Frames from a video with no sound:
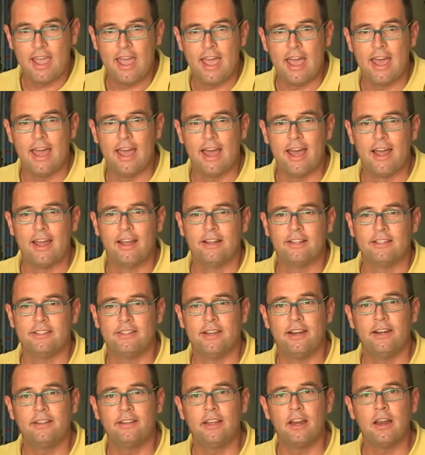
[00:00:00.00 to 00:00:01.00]
a
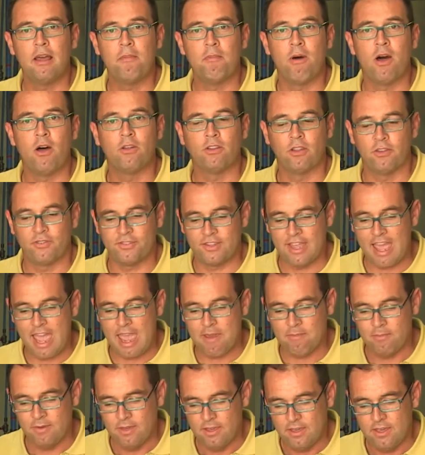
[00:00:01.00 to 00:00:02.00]
certain amount of
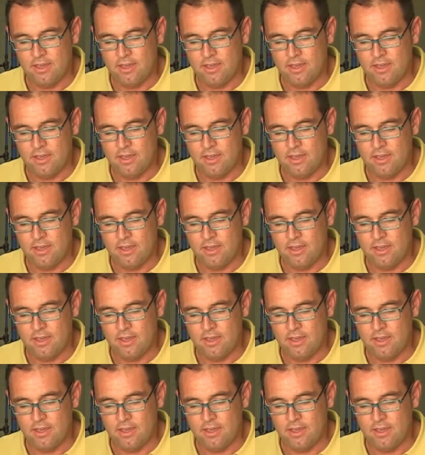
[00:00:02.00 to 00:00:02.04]
time